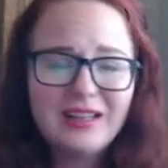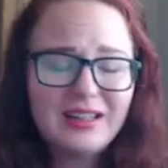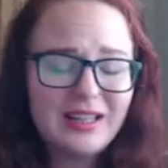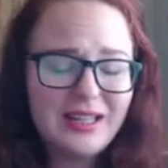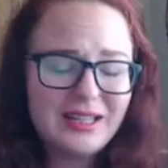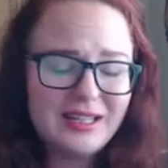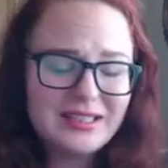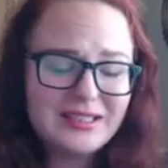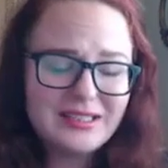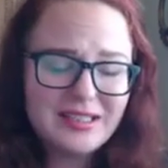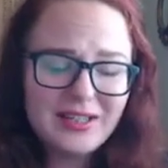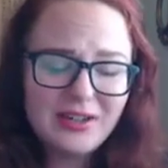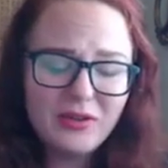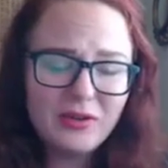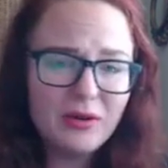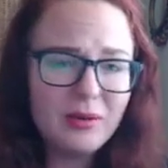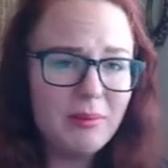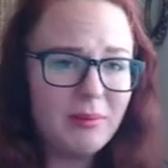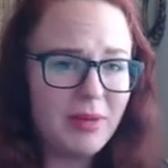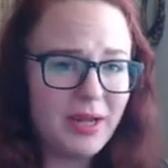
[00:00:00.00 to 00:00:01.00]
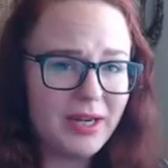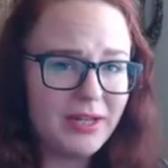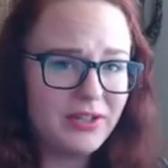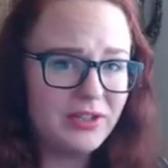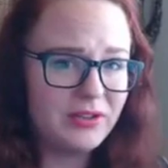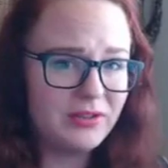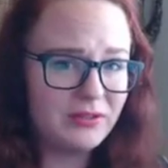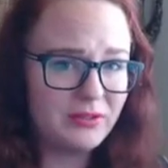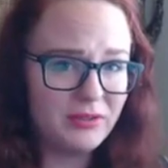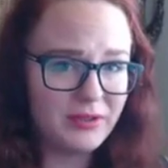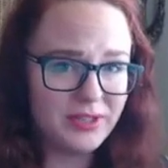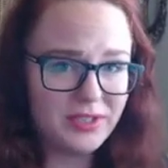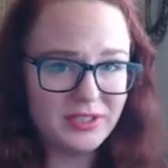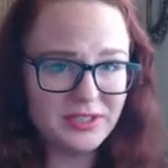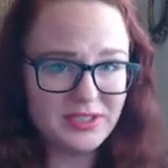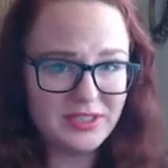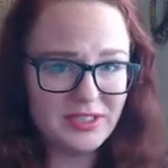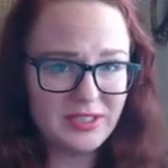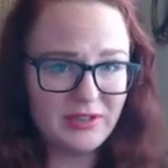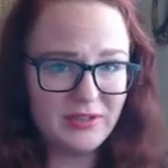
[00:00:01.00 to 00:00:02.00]
like set a reminder for
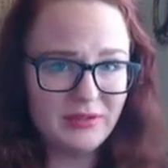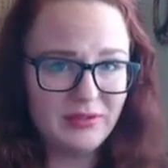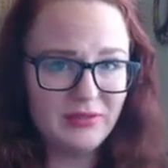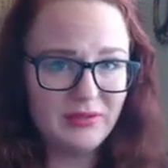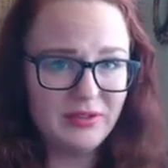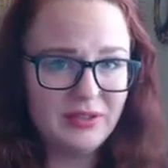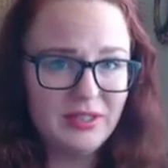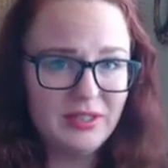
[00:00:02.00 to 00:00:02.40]
yourself.